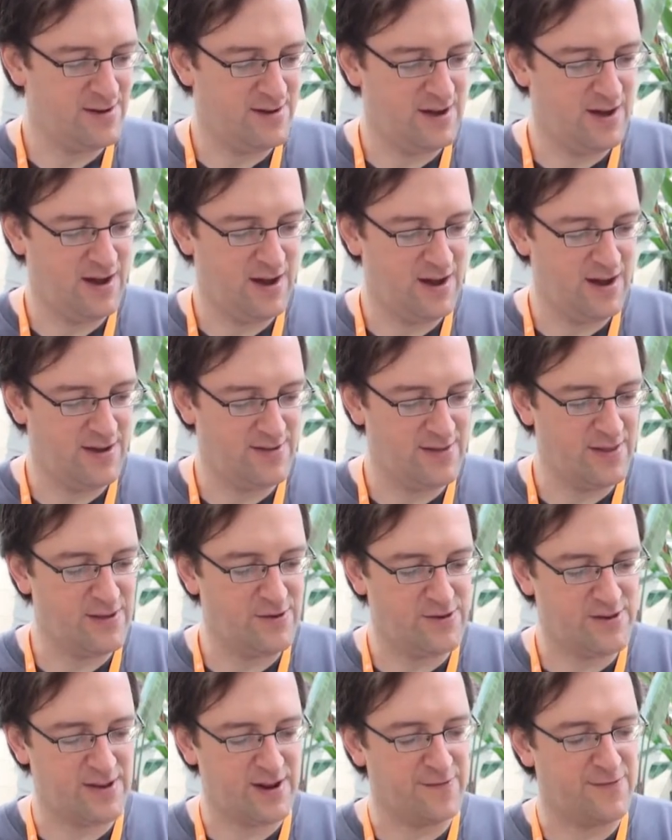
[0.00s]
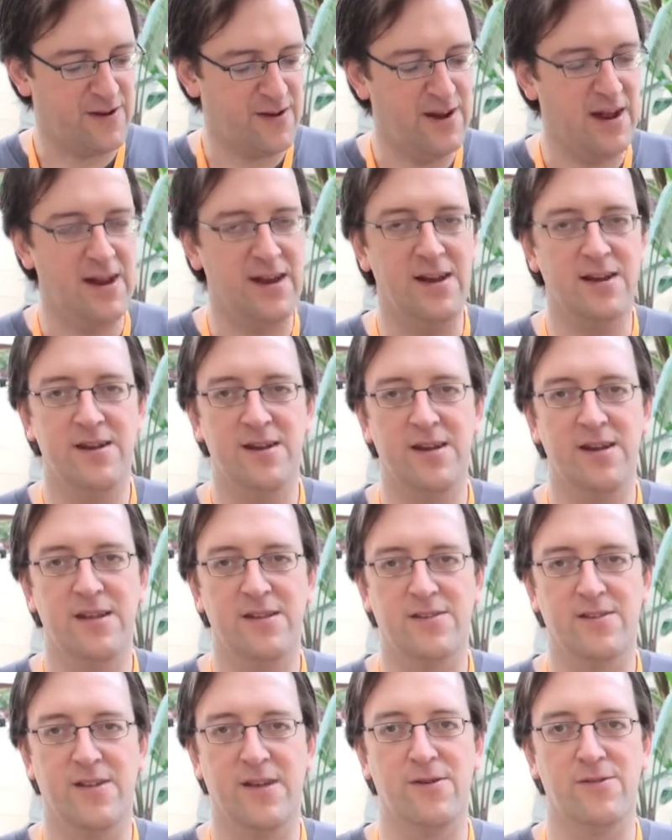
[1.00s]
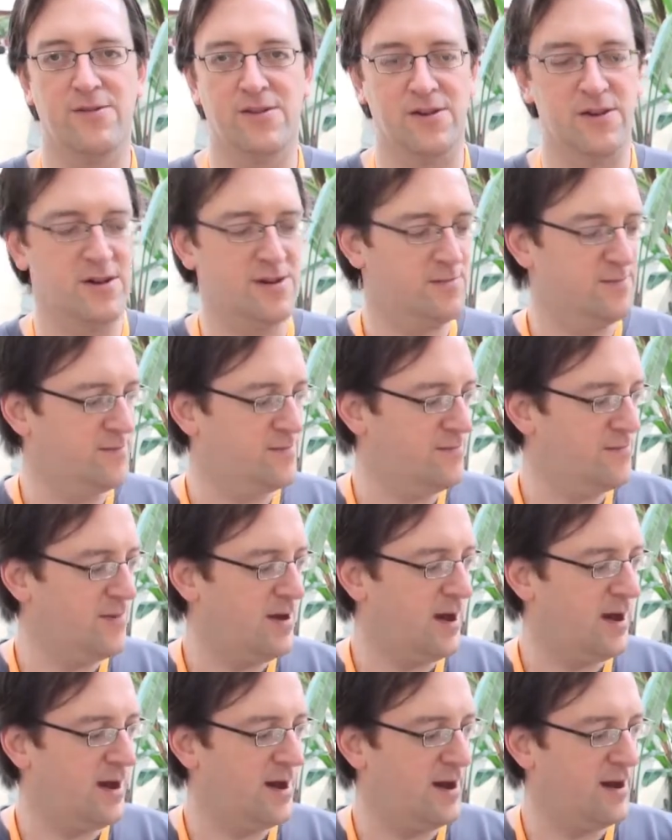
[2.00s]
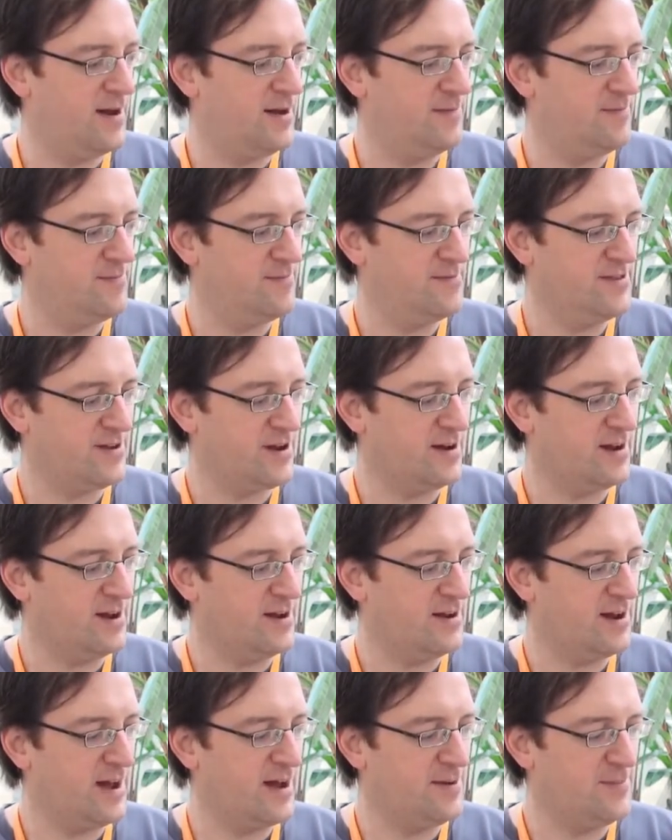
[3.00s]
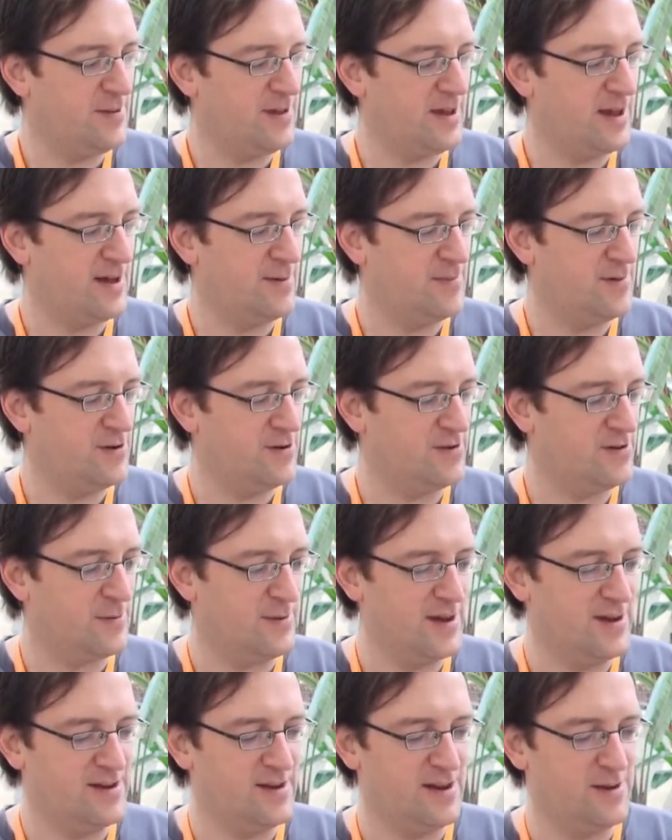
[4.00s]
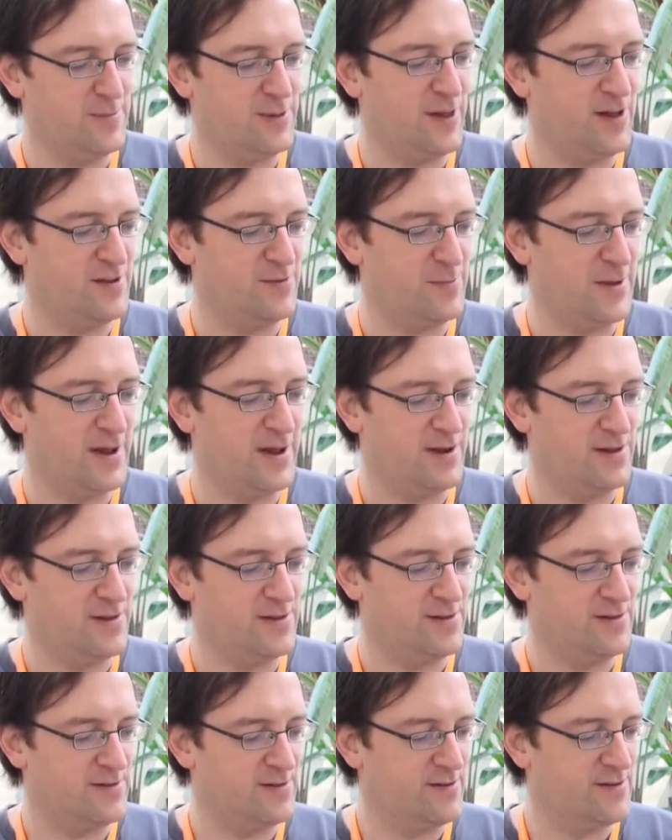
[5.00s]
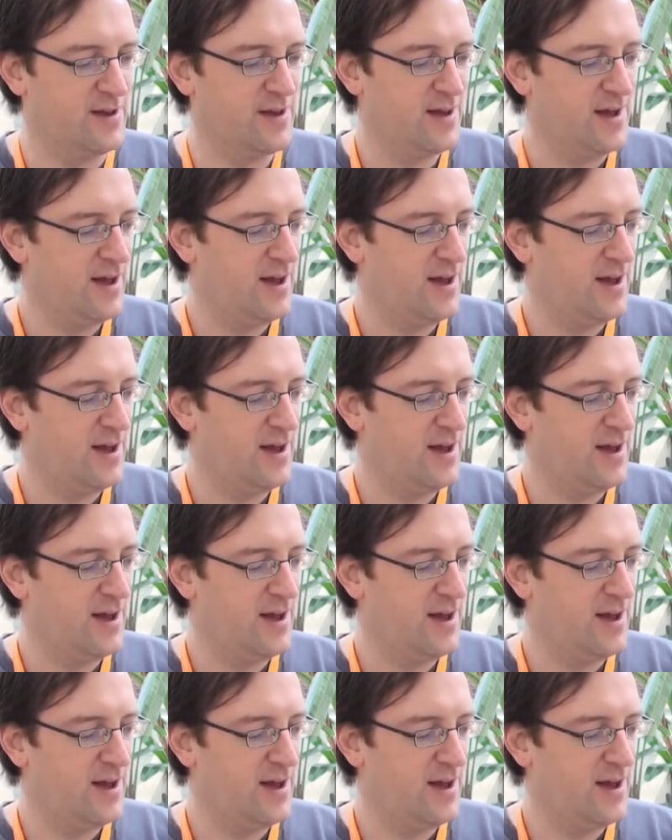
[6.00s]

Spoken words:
Then there was stuff at night, and so that was good. Starting at 9 p.m., there were some 18-plus panels.